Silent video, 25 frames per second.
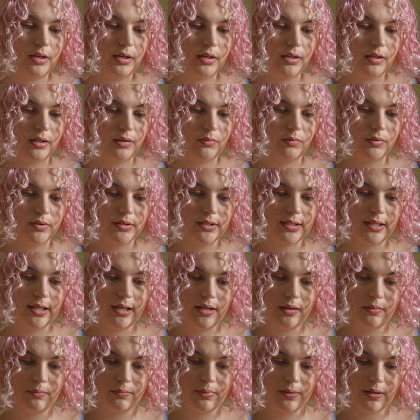And then once
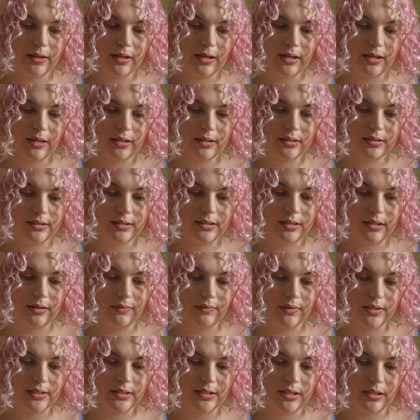again see
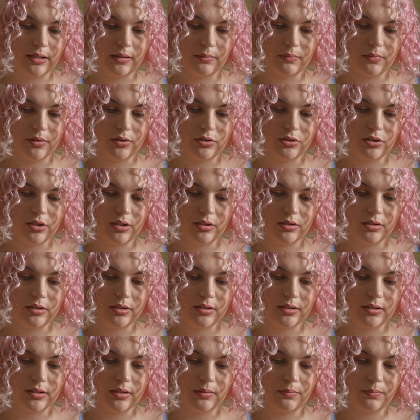if there's any
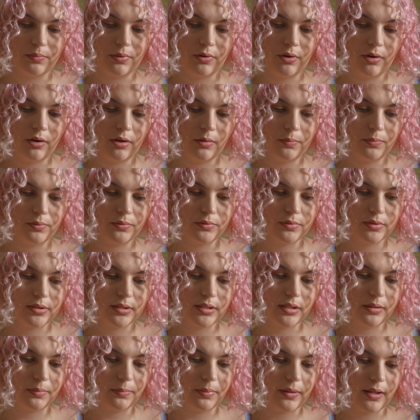magentas and purples
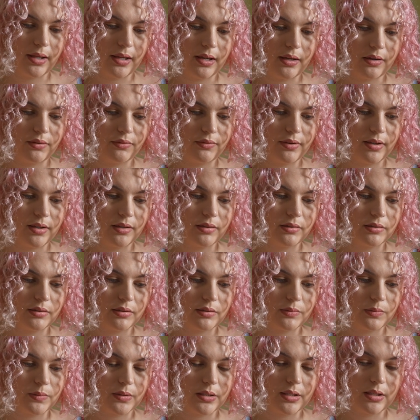to play
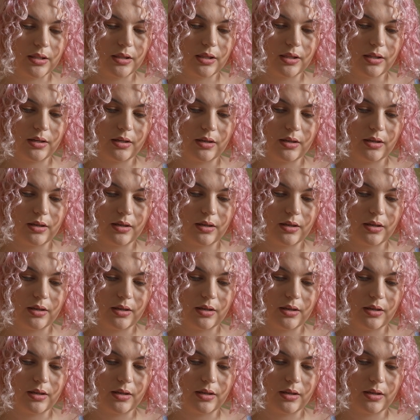around with.